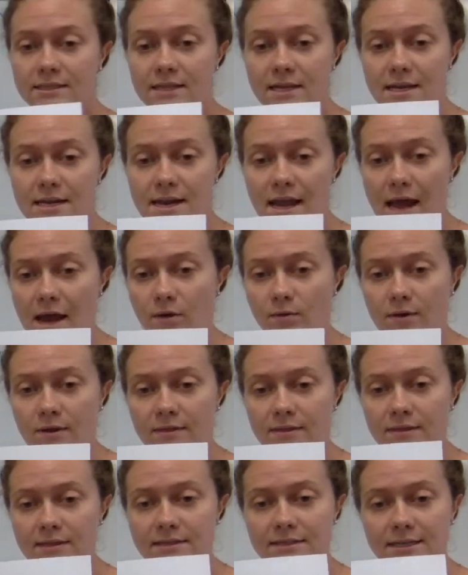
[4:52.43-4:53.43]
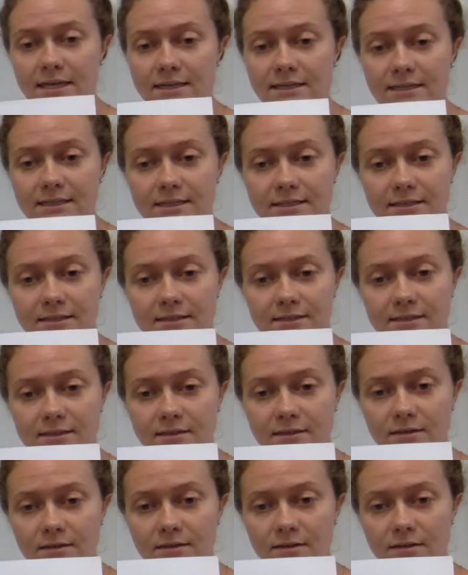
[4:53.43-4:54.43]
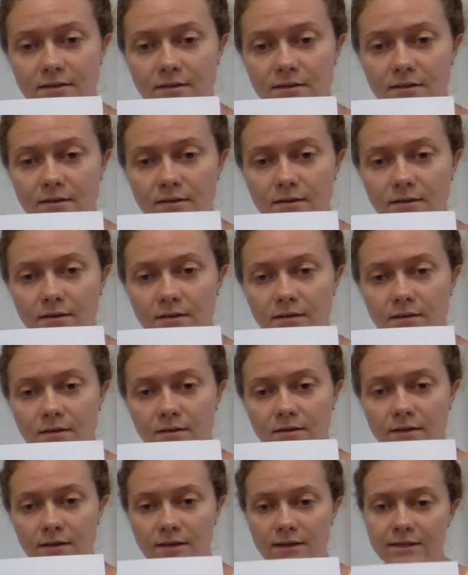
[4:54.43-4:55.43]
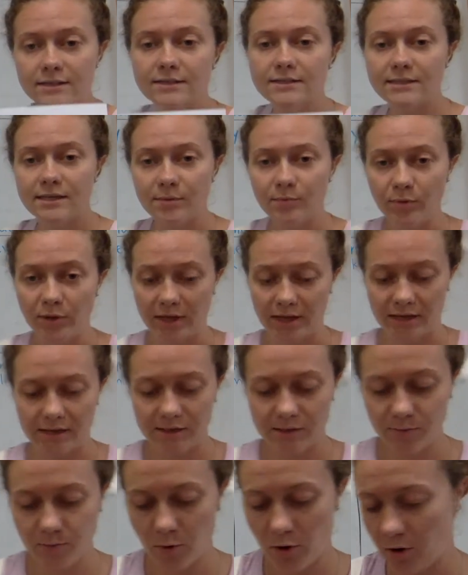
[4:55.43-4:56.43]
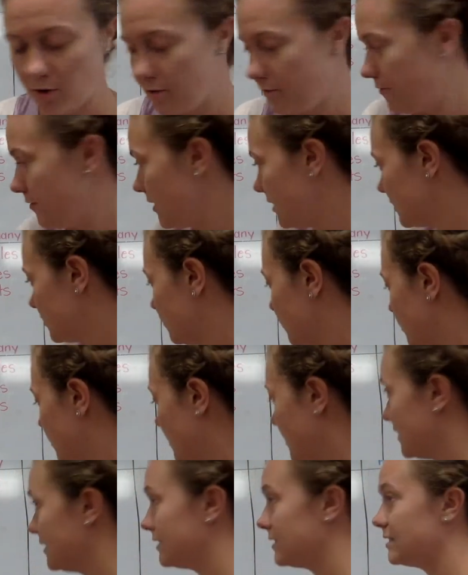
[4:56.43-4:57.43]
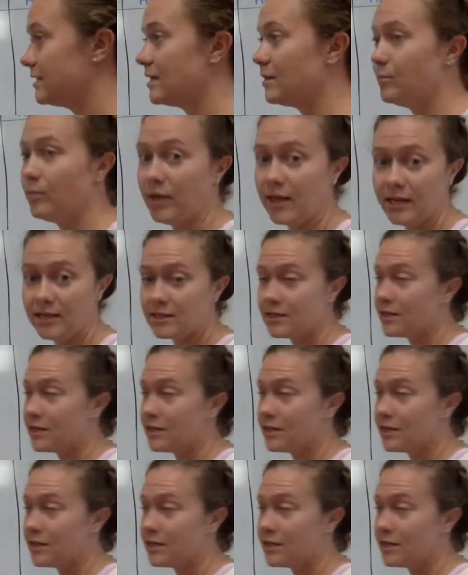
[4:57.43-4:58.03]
the noun in this sentence? Siblings. Perfect. So we're going to write siblings